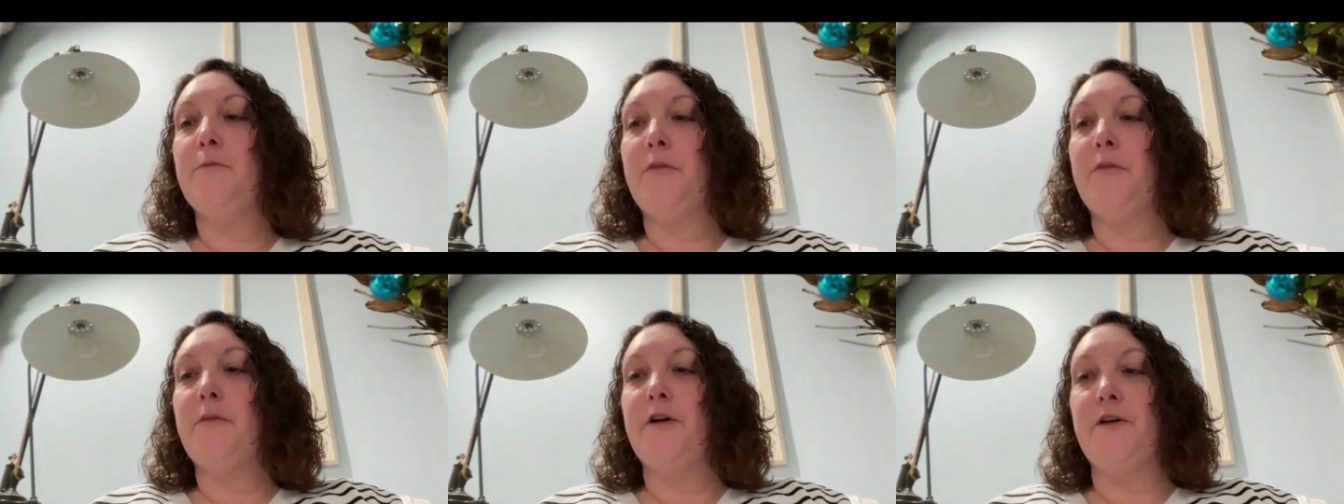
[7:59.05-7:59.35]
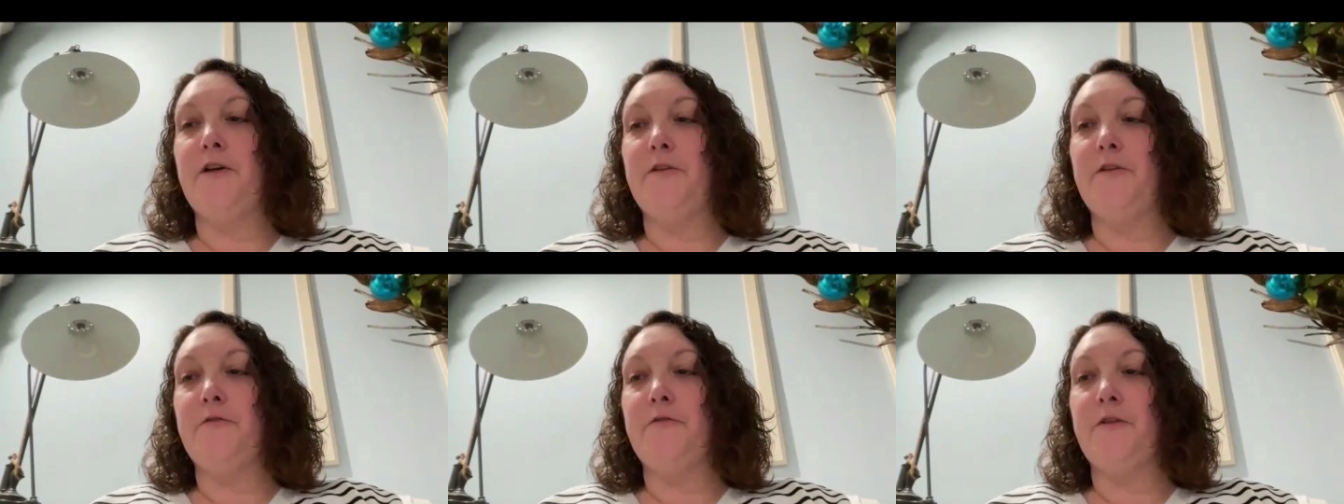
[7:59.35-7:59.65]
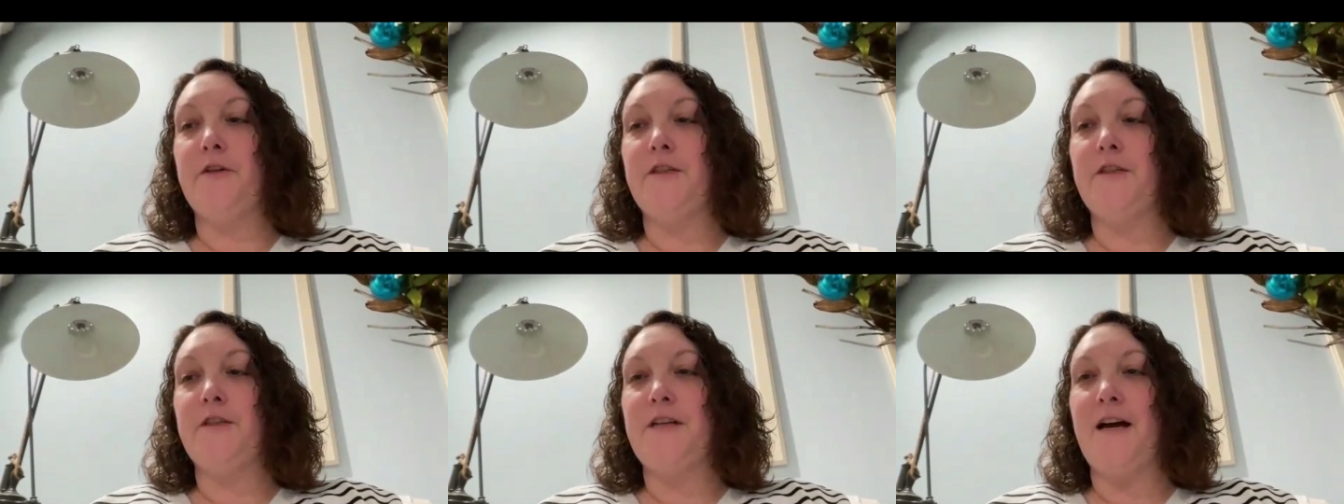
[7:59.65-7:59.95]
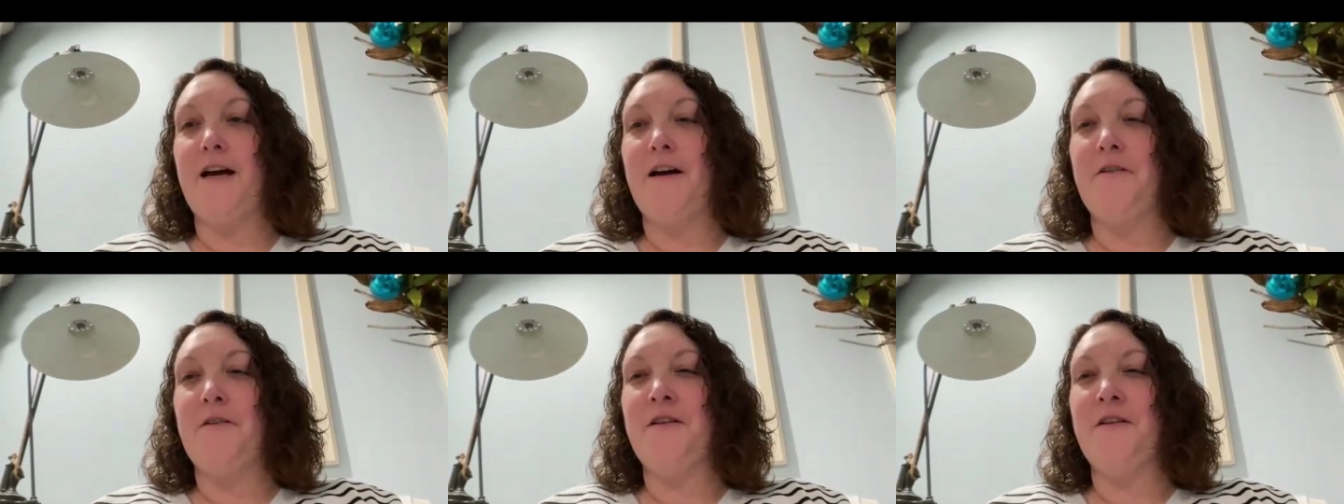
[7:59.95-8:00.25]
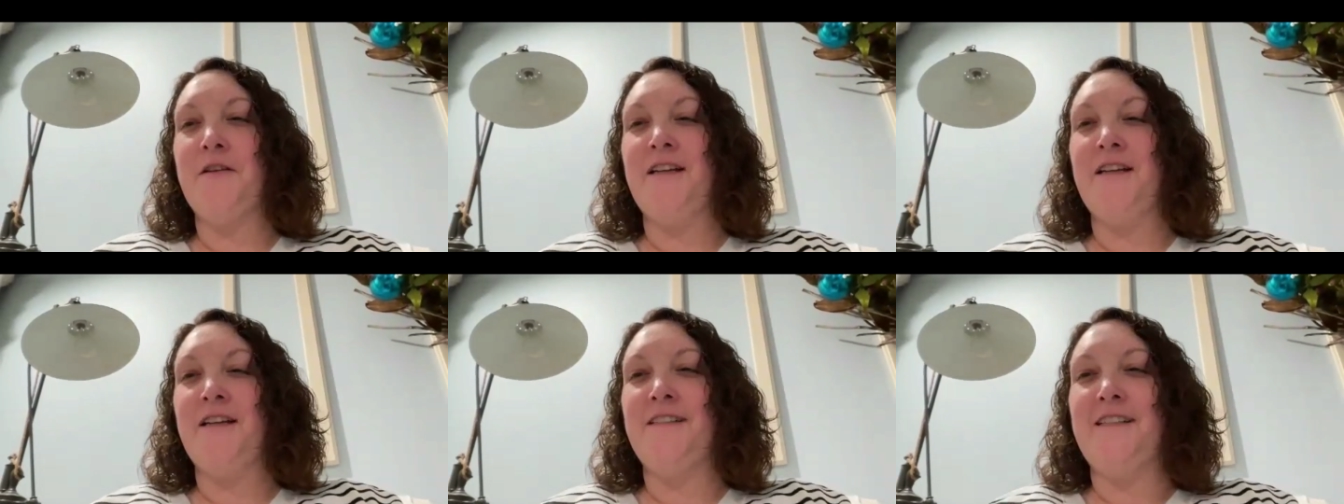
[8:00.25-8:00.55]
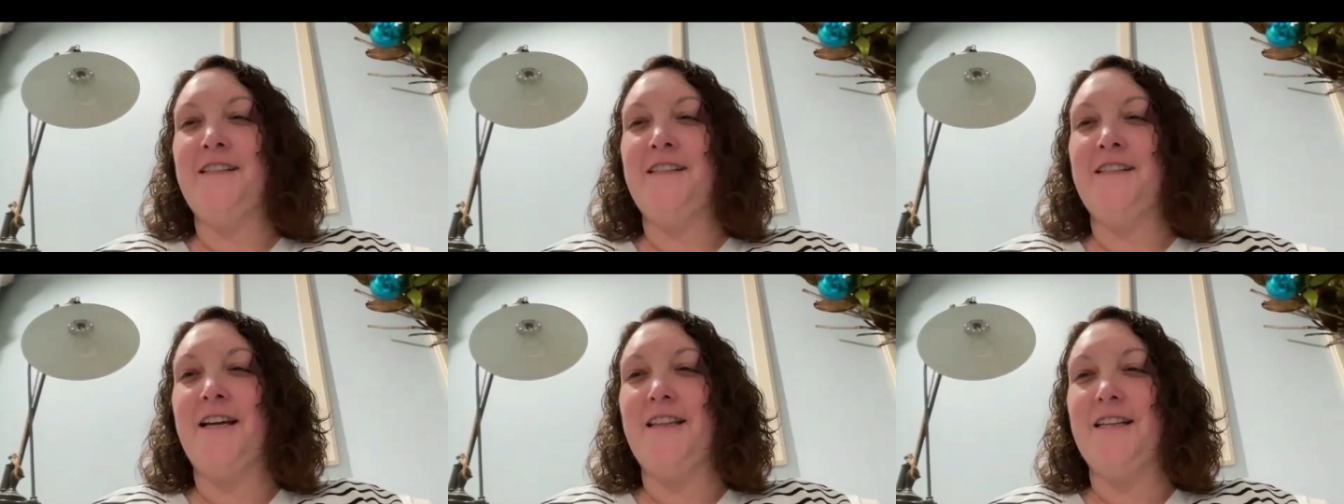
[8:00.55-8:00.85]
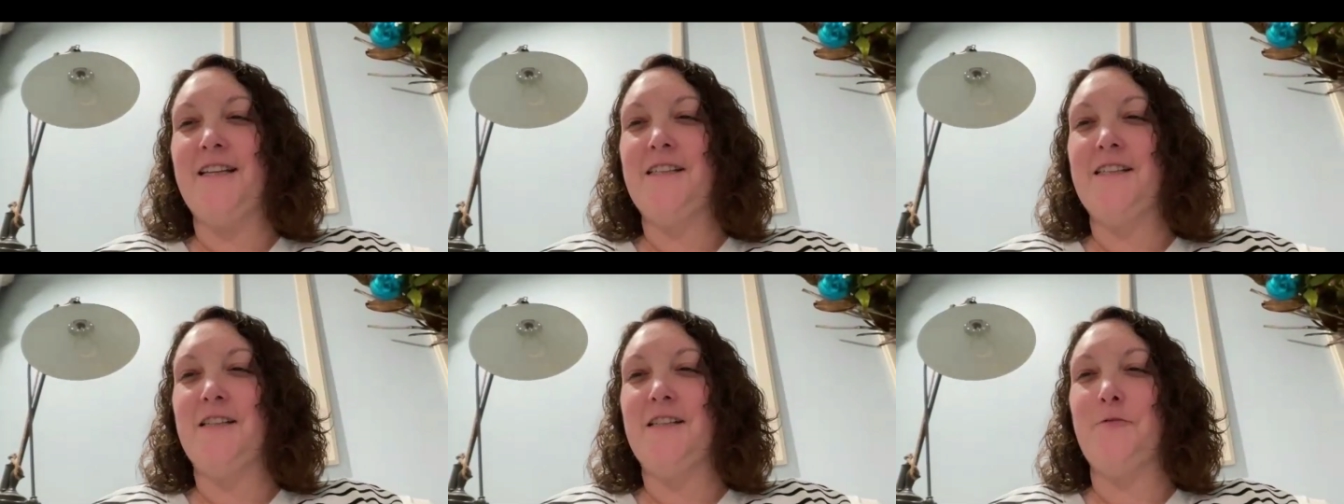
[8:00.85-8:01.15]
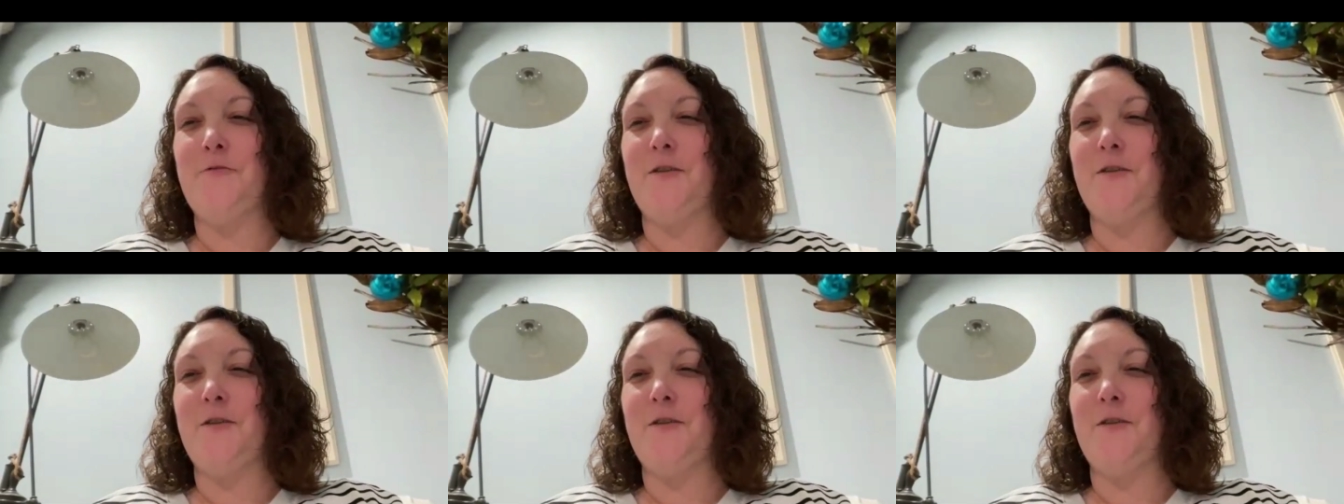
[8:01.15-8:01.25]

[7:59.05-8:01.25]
put your foot down and say, this is